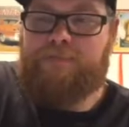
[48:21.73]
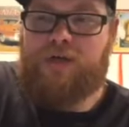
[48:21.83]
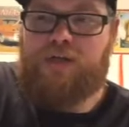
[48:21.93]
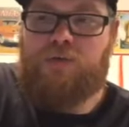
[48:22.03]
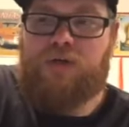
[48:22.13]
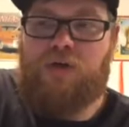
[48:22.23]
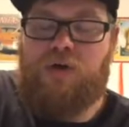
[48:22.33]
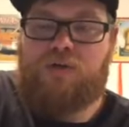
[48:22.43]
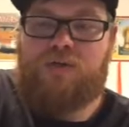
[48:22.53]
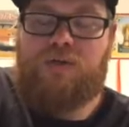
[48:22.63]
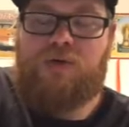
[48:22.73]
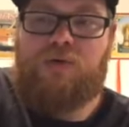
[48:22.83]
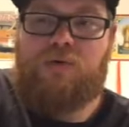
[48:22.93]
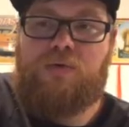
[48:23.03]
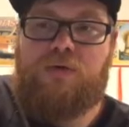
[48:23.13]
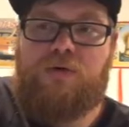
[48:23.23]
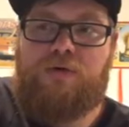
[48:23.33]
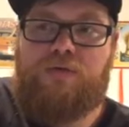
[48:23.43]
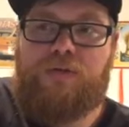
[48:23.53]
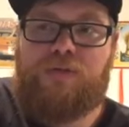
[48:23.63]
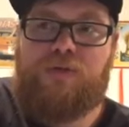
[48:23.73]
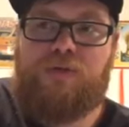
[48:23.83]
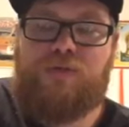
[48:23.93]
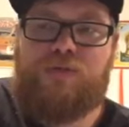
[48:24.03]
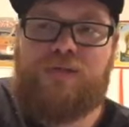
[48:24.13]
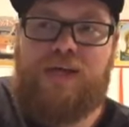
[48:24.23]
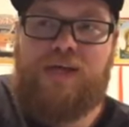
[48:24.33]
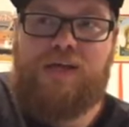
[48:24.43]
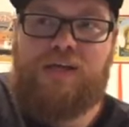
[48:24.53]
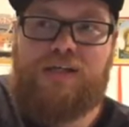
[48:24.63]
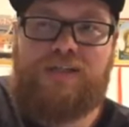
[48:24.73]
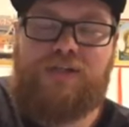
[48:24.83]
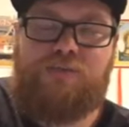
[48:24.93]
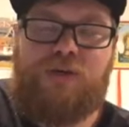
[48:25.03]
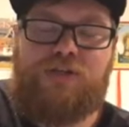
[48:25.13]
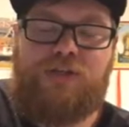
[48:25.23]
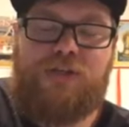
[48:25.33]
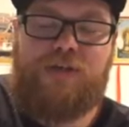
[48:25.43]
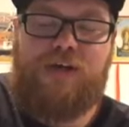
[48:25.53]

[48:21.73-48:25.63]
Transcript: But you can also use an Excel spreadsheet.